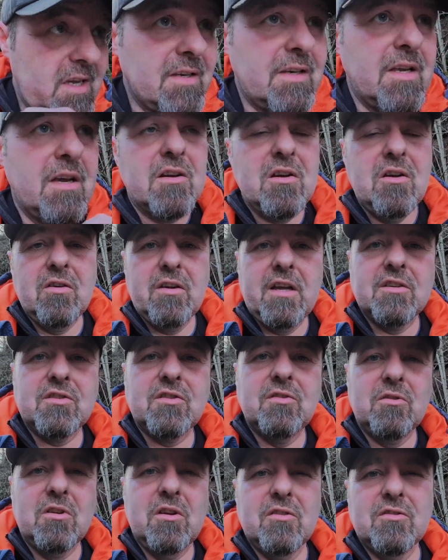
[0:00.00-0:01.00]
Now I can't get
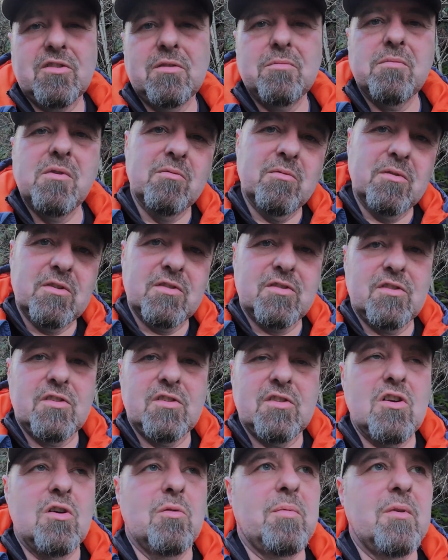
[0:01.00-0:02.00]
too close at the moment because
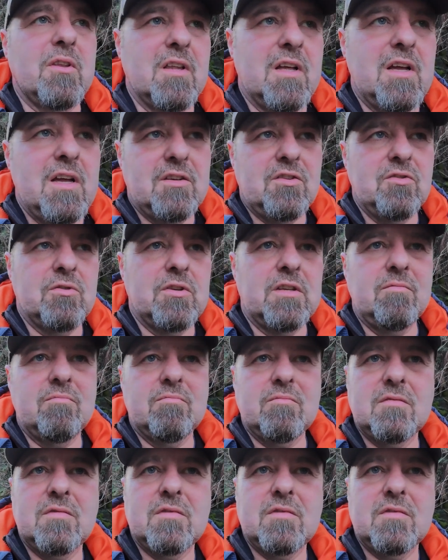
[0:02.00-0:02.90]
there's a couple there doing